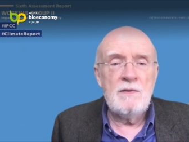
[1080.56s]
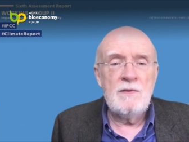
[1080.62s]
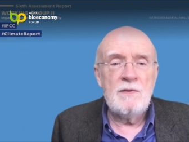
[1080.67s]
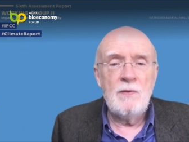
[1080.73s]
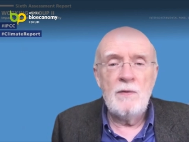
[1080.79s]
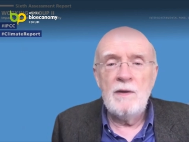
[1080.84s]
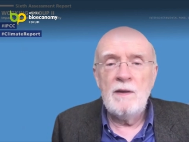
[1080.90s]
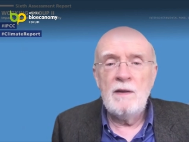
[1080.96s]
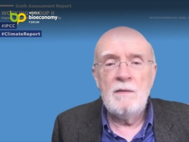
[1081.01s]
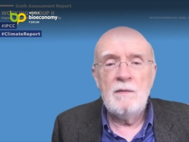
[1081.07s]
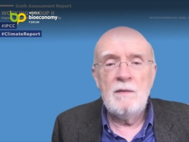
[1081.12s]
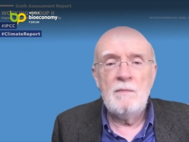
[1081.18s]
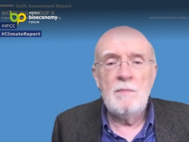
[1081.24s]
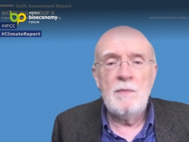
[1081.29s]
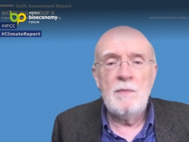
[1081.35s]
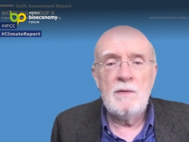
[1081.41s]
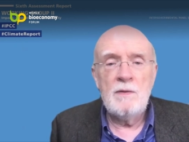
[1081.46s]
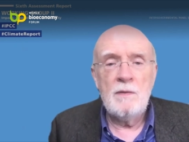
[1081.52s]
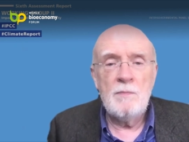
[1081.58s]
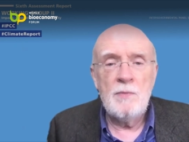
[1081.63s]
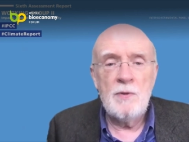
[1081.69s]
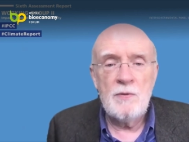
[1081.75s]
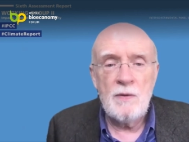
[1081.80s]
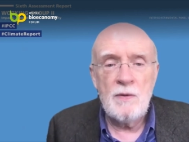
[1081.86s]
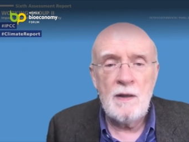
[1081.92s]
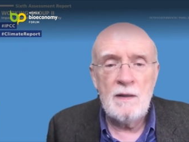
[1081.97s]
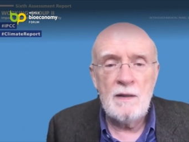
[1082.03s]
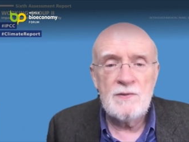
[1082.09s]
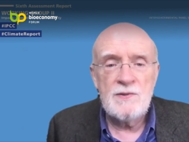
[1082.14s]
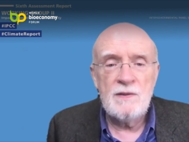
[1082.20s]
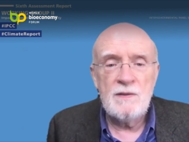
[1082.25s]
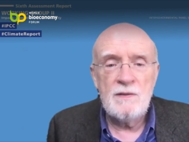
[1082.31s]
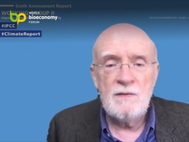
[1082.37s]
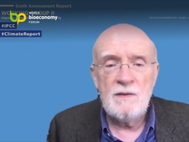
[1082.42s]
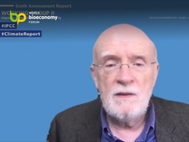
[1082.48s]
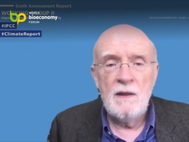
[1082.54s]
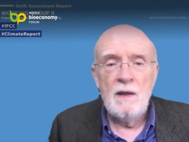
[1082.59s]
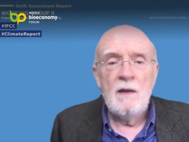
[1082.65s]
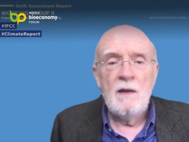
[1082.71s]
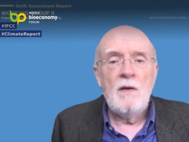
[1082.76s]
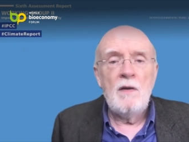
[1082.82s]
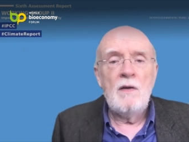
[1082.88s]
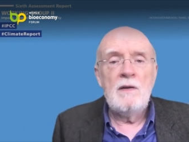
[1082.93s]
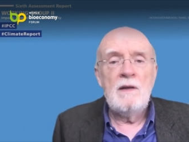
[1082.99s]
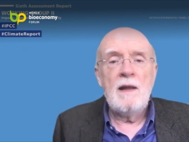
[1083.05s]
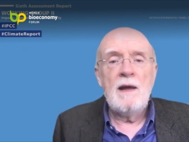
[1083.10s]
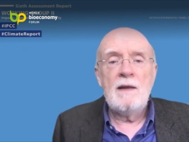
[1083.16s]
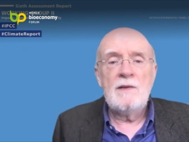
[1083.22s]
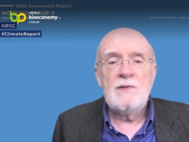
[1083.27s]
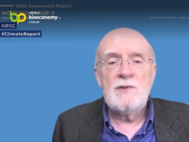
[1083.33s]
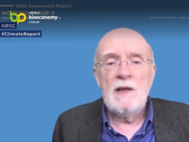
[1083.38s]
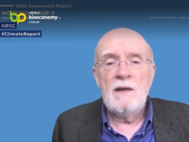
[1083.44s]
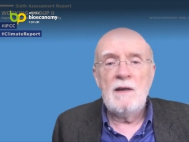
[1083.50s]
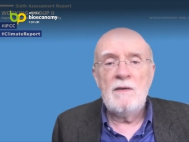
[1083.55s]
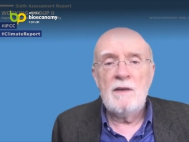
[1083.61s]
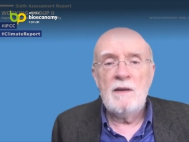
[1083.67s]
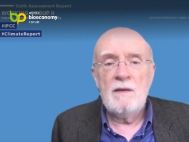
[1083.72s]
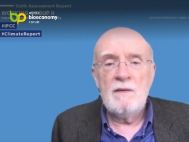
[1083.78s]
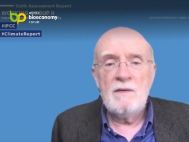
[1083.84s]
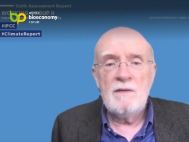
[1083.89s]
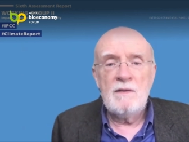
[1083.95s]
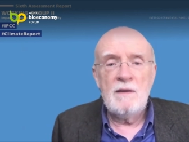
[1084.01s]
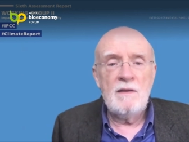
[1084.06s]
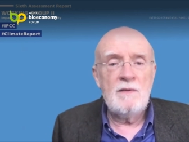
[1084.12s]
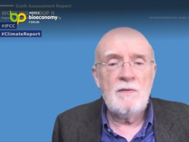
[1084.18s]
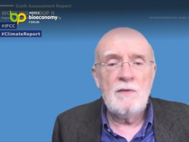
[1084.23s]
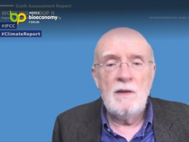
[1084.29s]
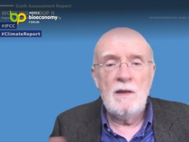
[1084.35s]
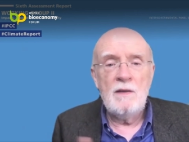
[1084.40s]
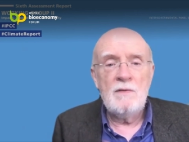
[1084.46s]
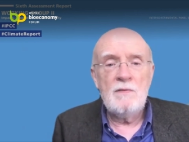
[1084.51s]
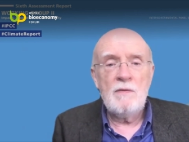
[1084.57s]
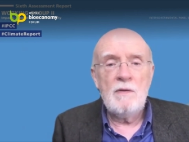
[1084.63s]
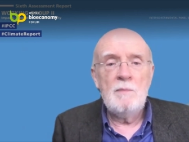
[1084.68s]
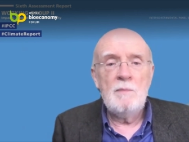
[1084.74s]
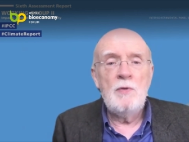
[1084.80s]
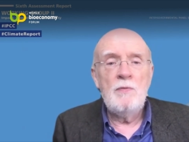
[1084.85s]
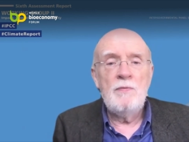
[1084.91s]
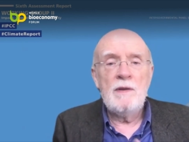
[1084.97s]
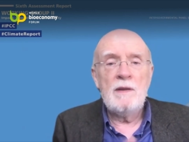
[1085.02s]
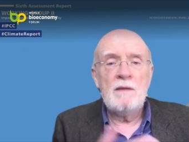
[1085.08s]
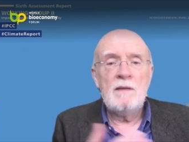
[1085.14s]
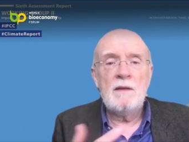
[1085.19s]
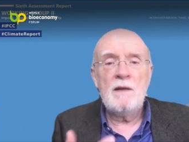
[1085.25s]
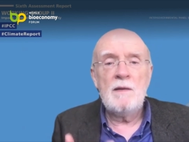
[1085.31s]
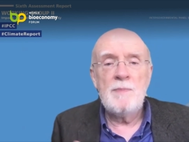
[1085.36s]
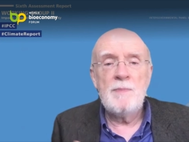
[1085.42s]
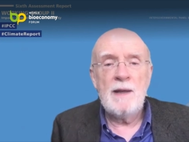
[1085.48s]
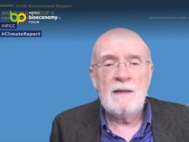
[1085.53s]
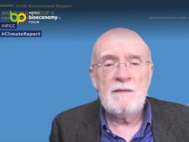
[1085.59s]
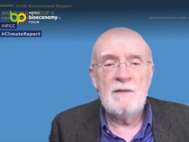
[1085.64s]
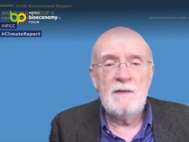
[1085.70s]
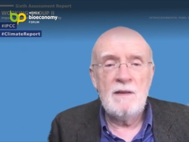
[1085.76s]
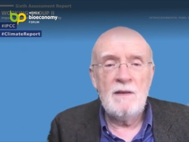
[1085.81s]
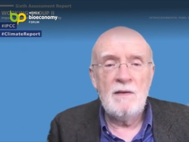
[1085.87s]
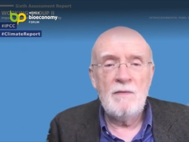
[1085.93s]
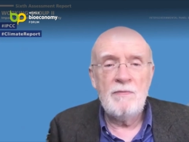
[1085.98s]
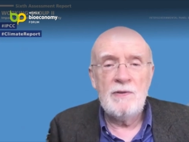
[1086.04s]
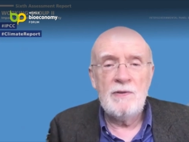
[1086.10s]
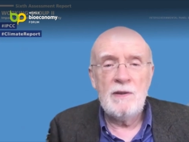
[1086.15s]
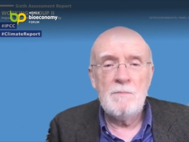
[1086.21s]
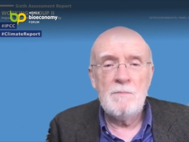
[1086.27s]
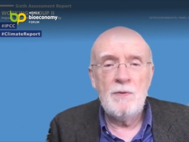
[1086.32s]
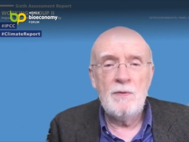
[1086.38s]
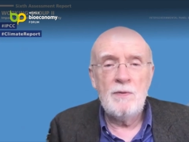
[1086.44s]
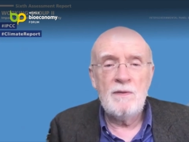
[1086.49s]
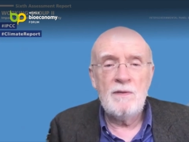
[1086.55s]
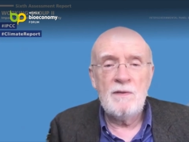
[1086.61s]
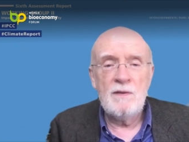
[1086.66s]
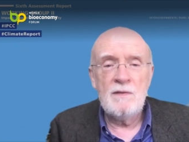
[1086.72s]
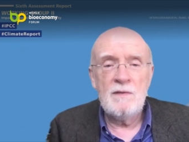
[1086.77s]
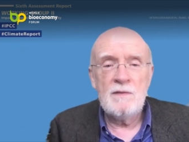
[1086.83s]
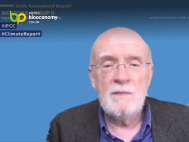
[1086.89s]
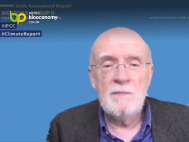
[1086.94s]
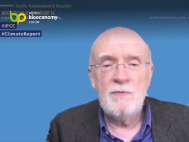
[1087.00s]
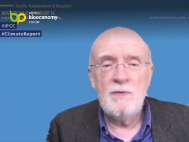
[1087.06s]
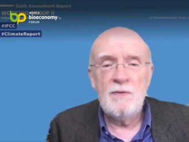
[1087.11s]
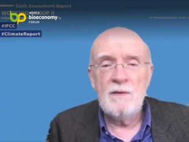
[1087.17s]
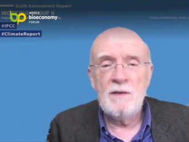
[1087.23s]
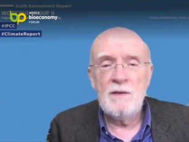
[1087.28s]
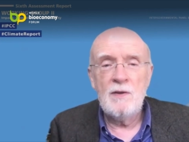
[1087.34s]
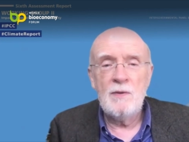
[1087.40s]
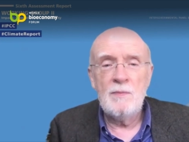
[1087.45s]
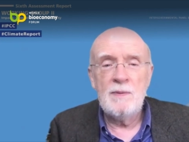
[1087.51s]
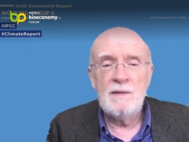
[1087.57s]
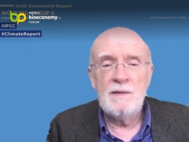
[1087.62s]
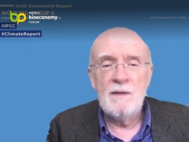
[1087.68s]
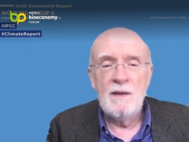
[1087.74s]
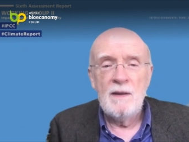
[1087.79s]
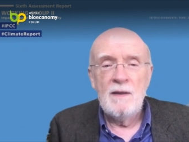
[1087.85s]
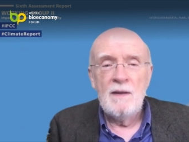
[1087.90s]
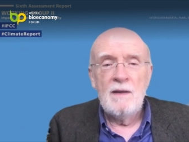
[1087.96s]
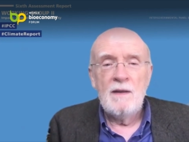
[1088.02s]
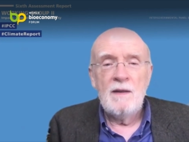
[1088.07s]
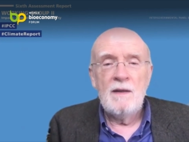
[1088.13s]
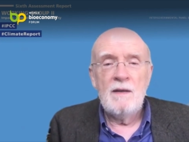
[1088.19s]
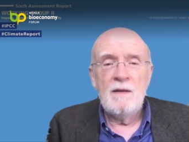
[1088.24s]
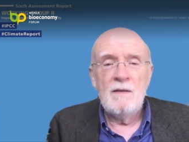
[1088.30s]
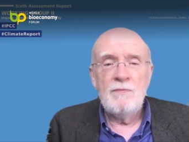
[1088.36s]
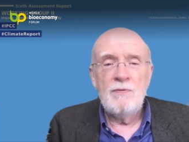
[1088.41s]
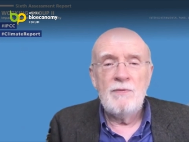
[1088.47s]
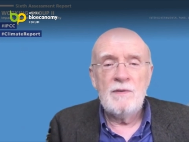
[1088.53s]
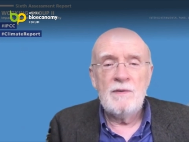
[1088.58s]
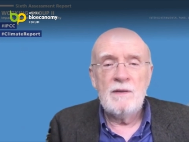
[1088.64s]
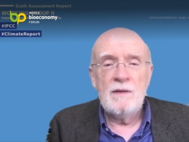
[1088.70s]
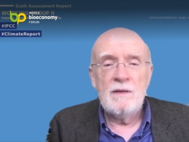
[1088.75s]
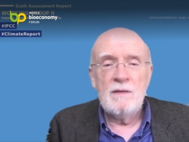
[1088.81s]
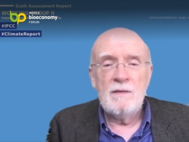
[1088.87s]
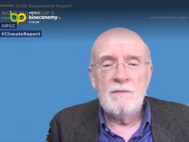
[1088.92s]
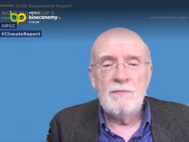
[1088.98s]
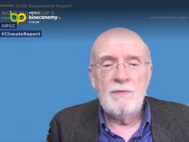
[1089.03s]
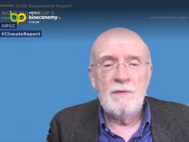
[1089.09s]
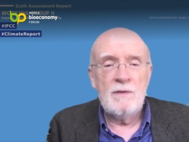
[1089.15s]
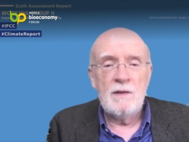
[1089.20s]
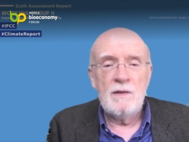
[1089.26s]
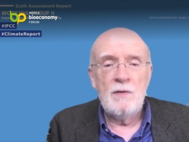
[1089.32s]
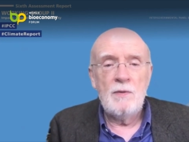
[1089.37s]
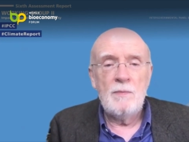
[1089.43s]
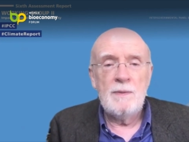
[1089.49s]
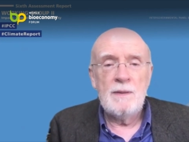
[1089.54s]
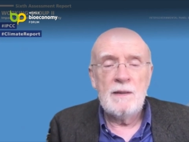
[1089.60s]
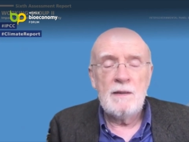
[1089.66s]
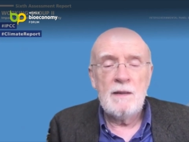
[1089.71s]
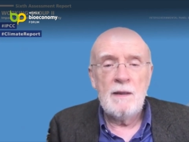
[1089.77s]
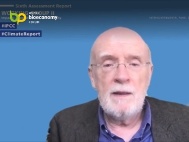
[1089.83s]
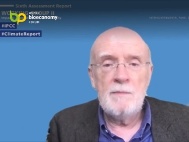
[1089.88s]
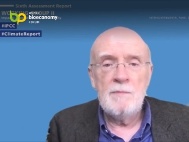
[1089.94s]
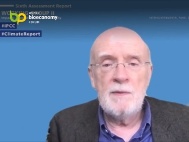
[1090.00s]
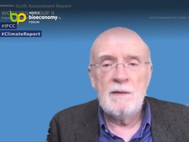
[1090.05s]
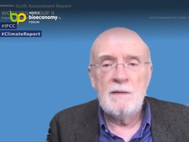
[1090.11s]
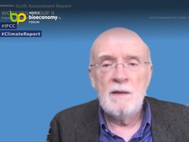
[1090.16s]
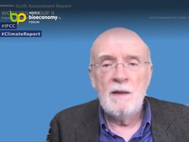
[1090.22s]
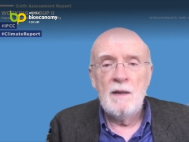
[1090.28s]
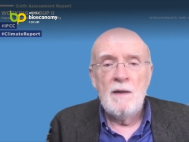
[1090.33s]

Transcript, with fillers: soy mon monocultures on large areas is, is removing the capacity of an important system for the global uh, for the for the global climate,